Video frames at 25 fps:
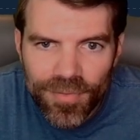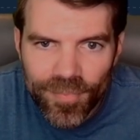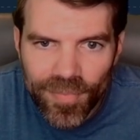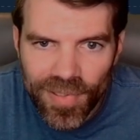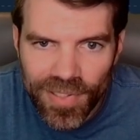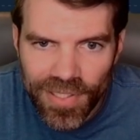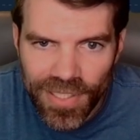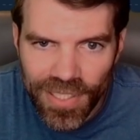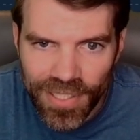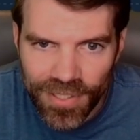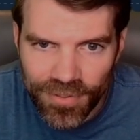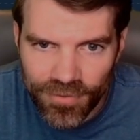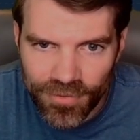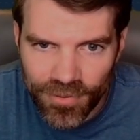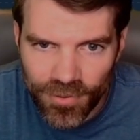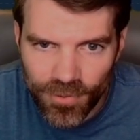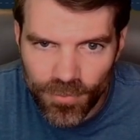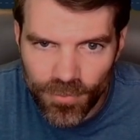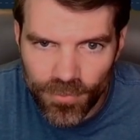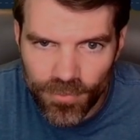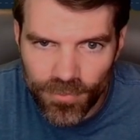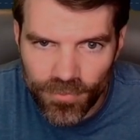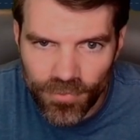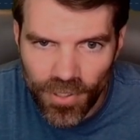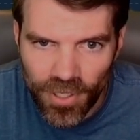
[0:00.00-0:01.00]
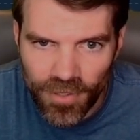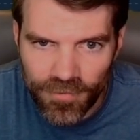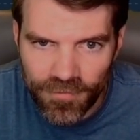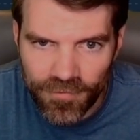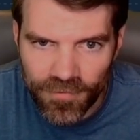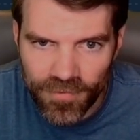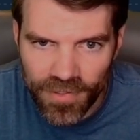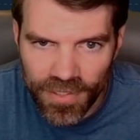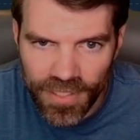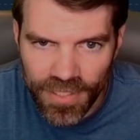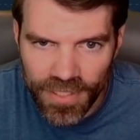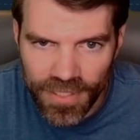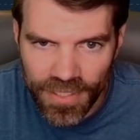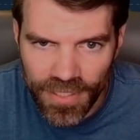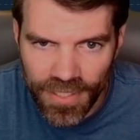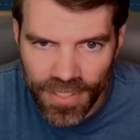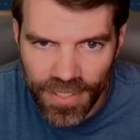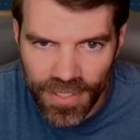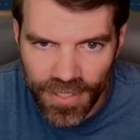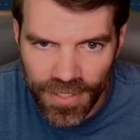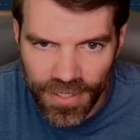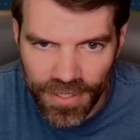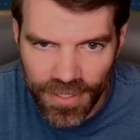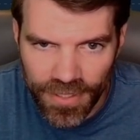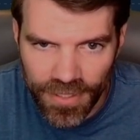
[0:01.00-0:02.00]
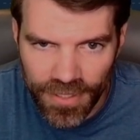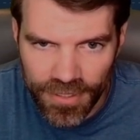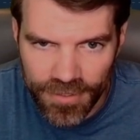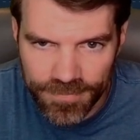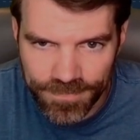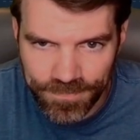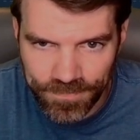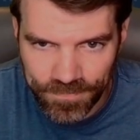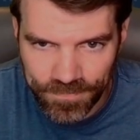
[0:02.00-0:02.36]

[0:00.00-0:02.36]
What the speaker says: but I don't know, roughly a